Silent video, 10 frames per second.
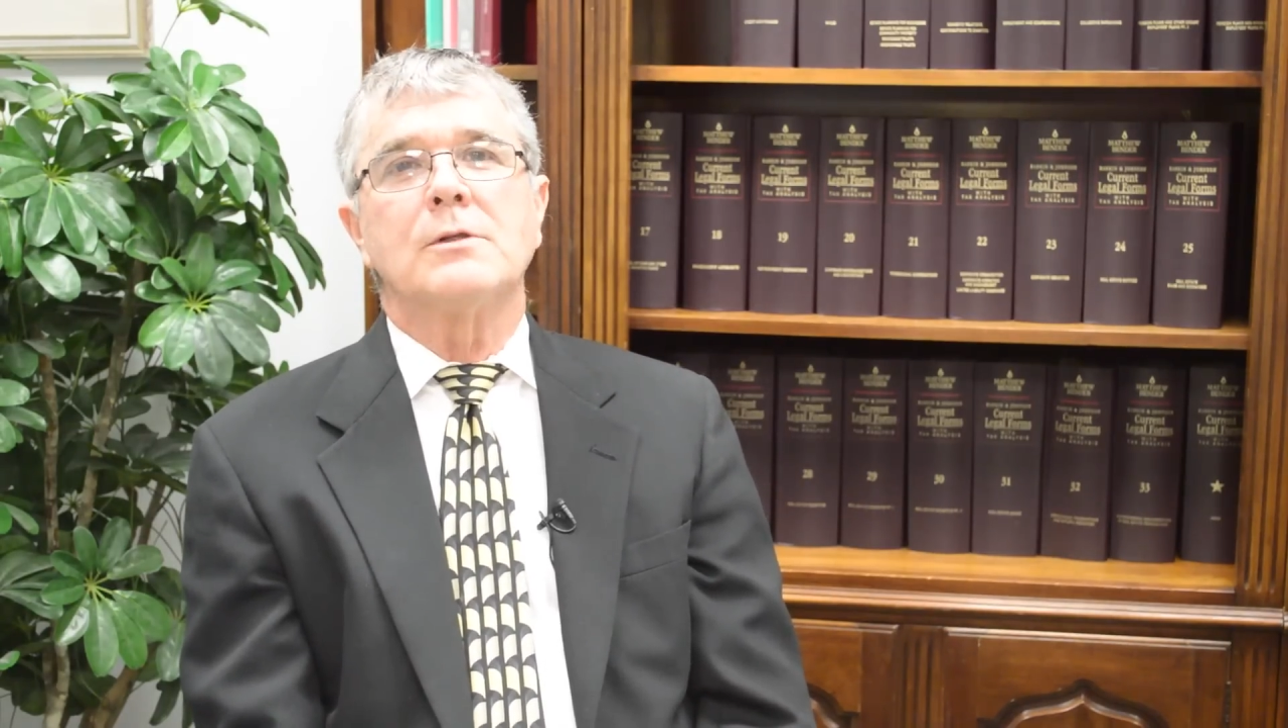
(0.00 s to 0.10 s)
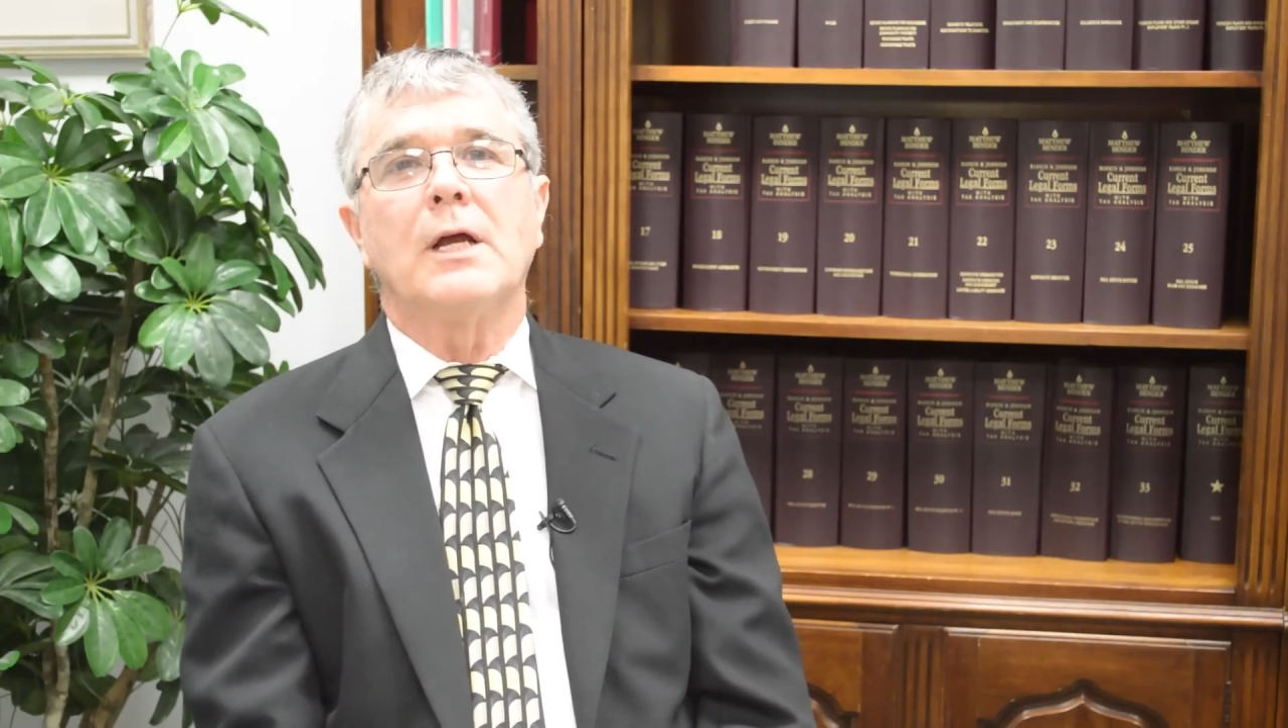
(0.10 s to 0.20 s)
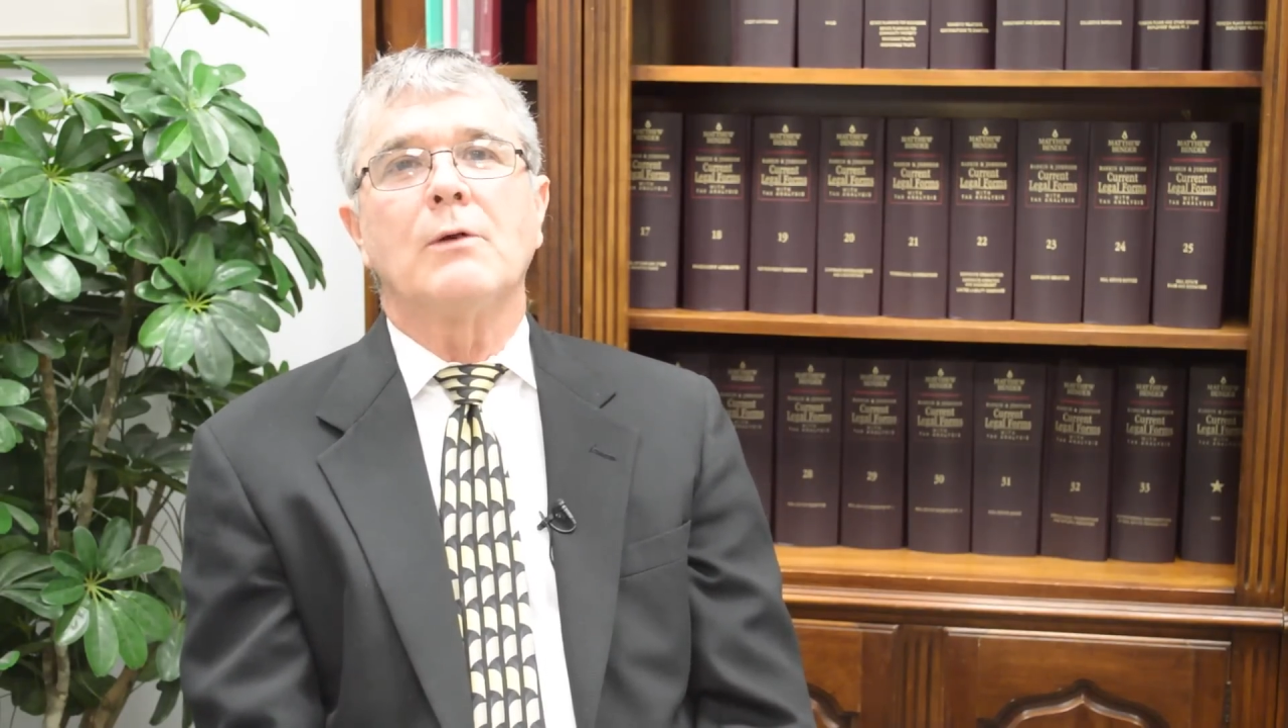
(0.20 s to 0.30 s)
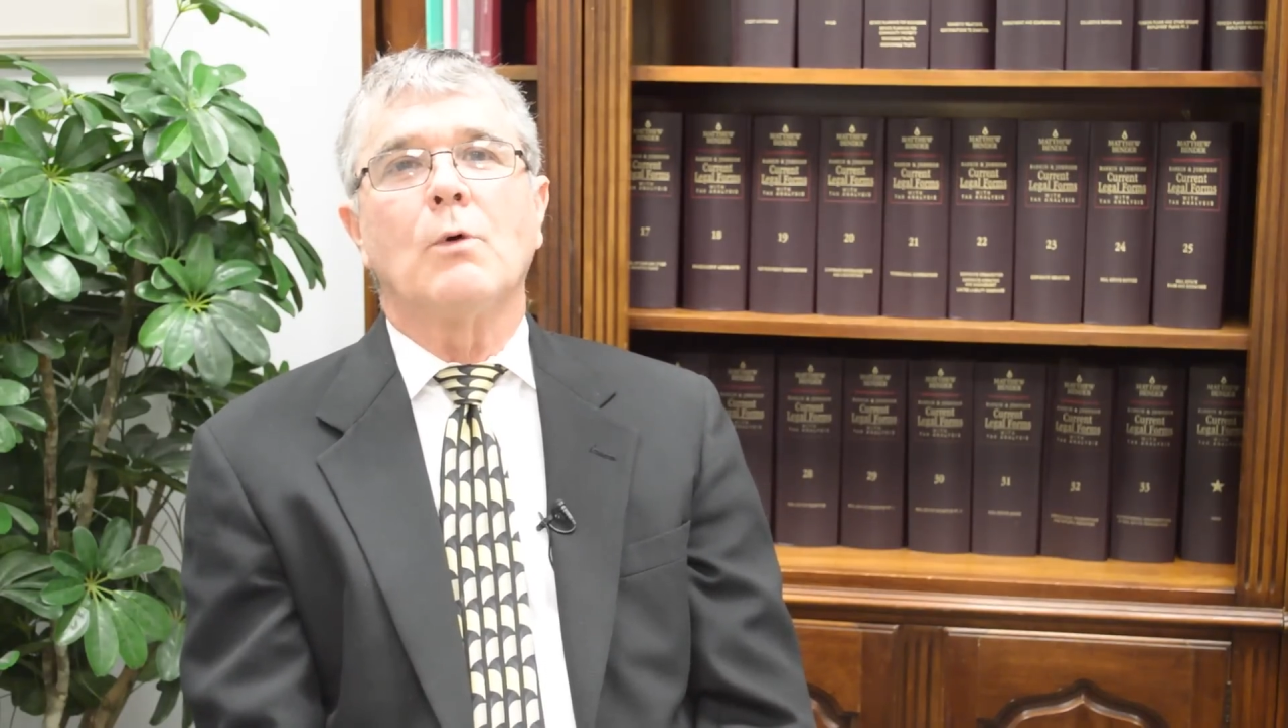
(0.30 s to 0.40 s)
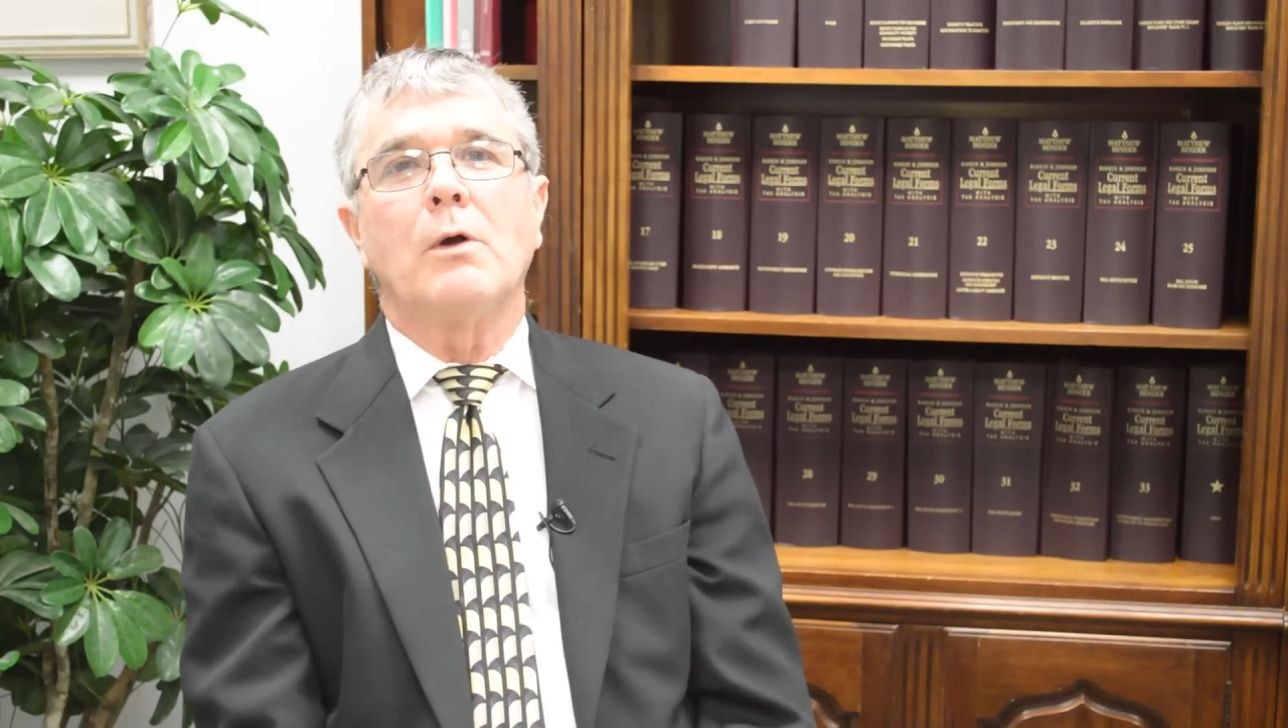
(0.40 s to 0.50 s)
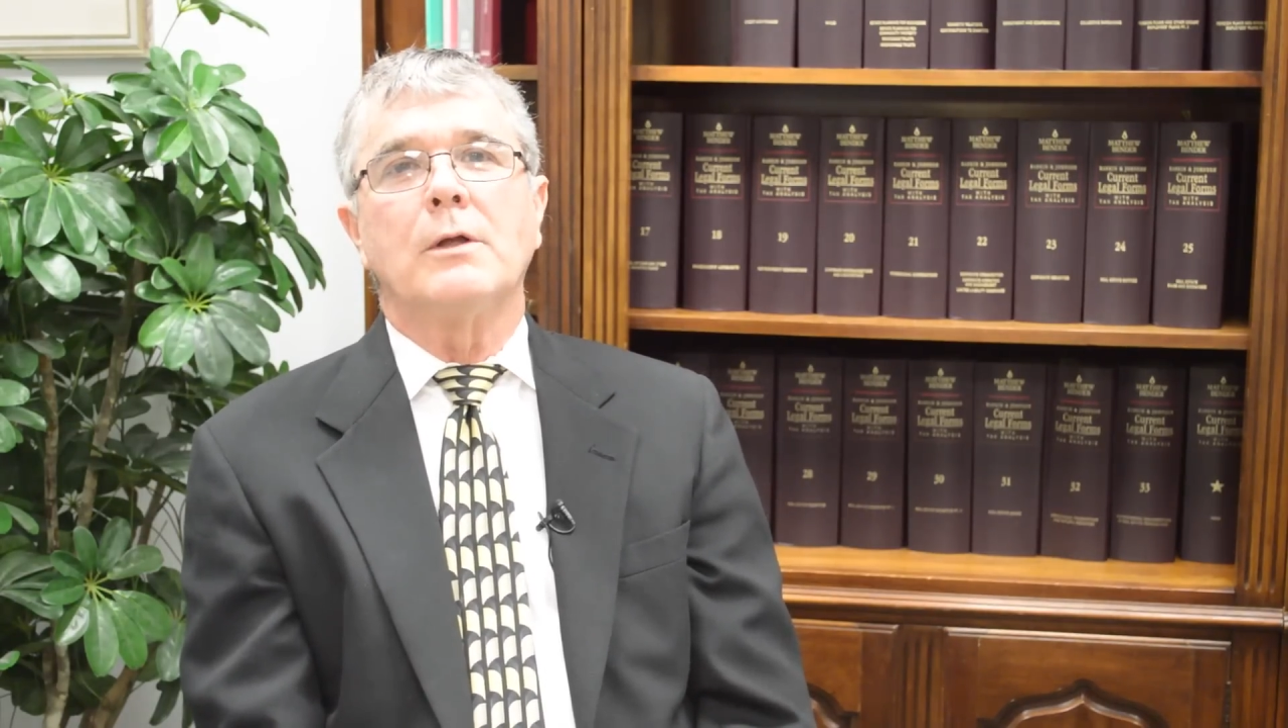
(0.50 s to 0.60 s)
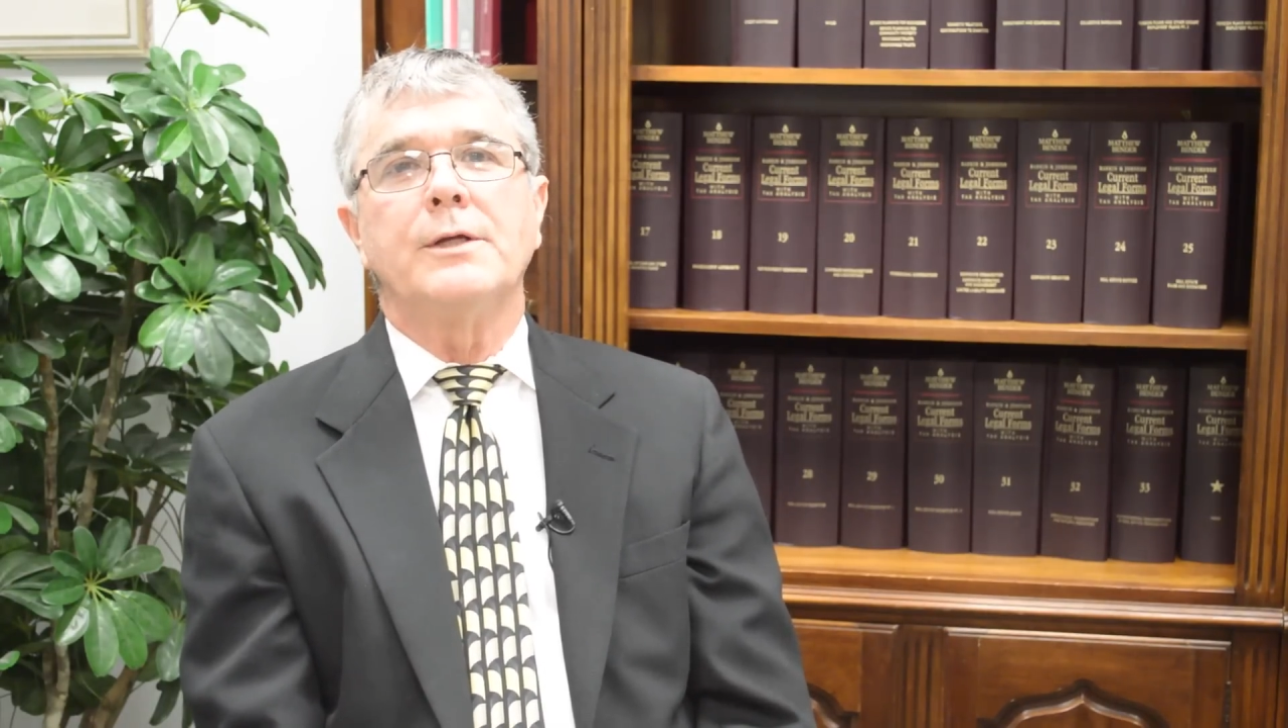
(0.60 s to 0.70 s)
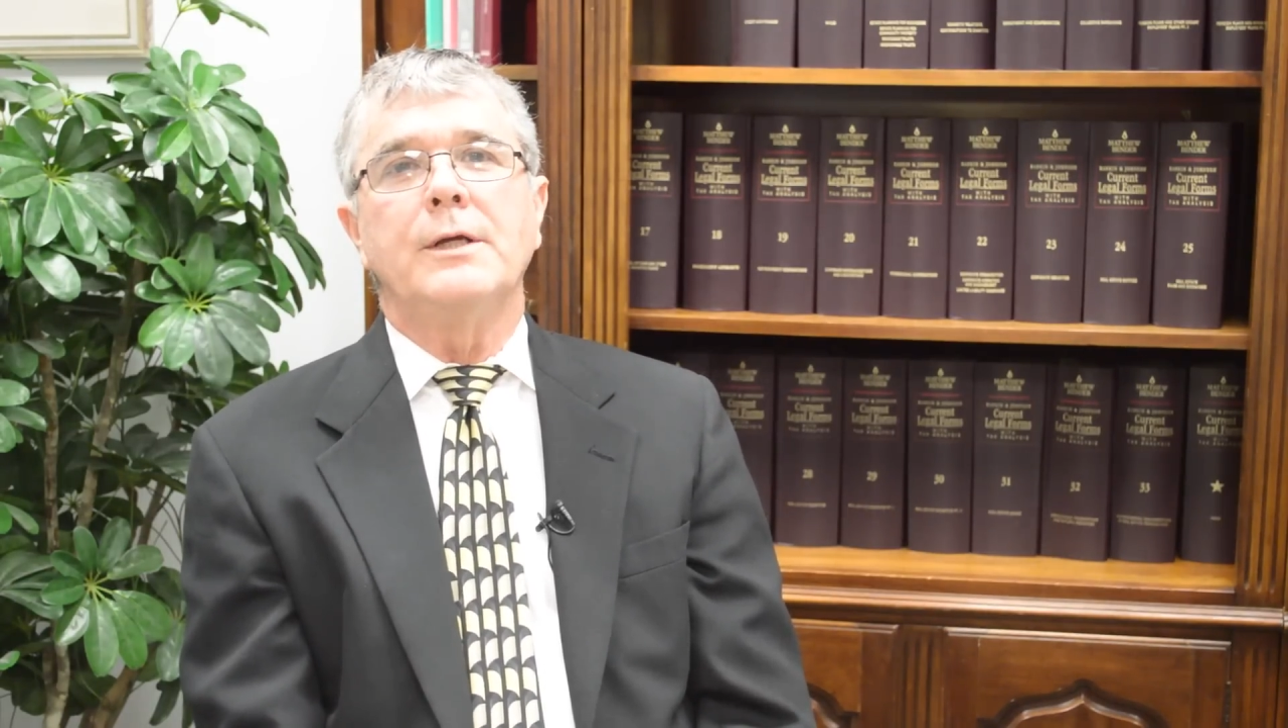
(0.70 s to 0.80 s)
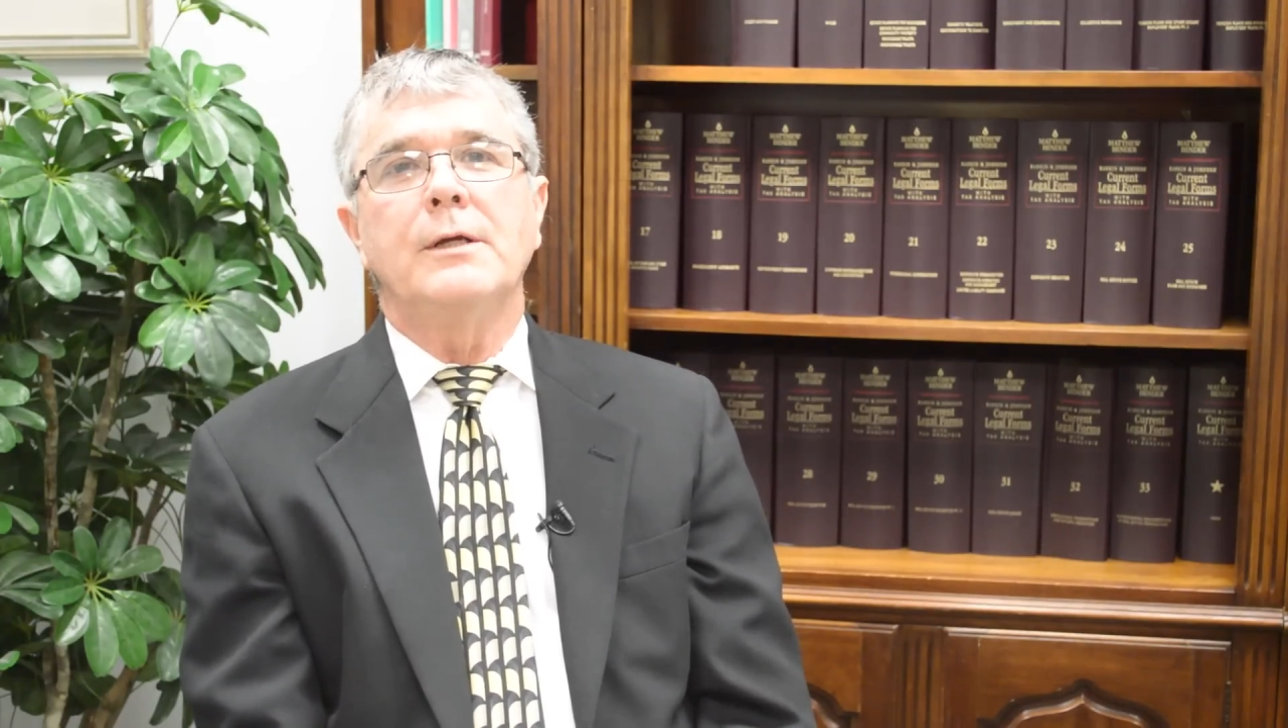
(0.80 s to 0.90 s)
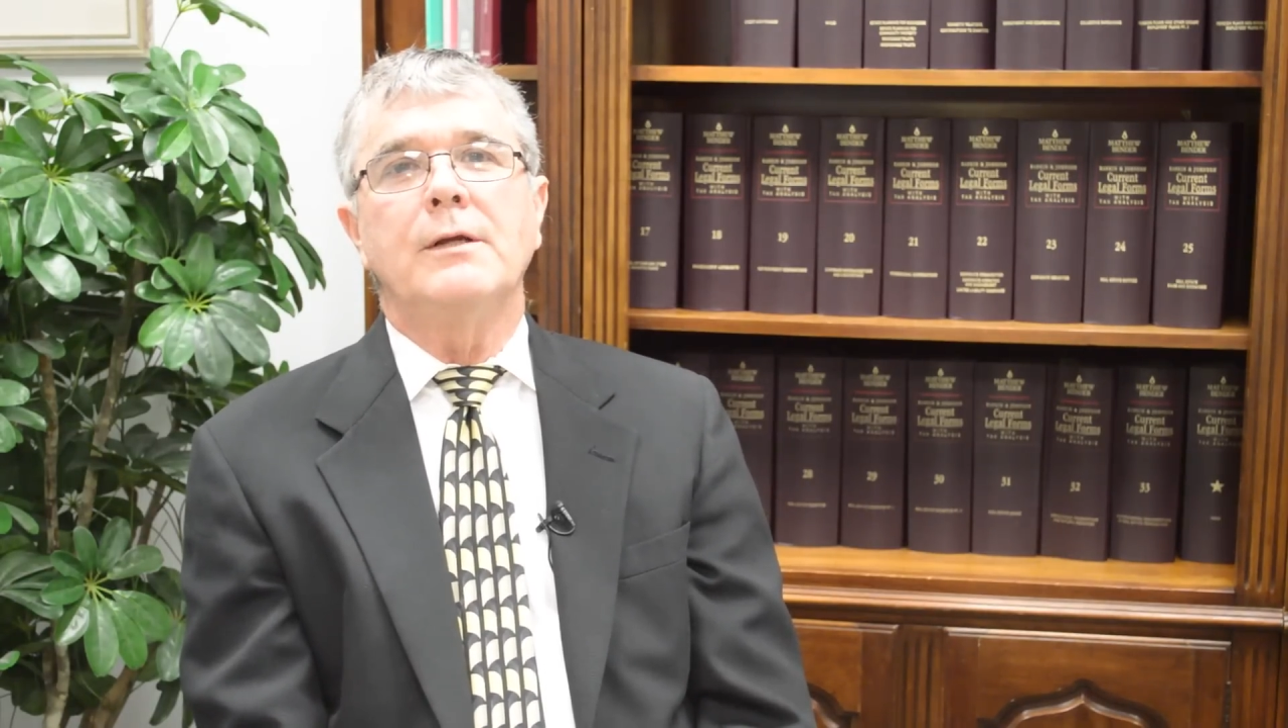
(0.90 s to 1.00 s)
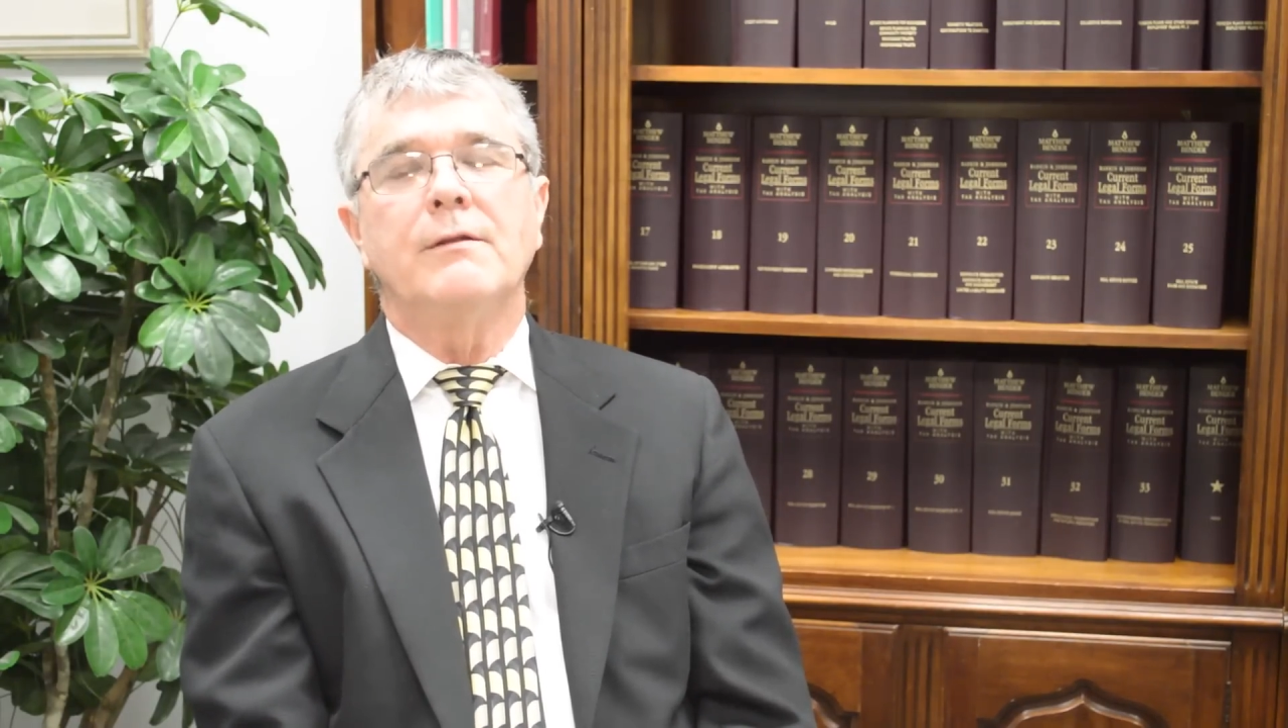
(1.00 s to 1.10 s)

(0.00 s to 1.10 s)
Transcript: like royalty.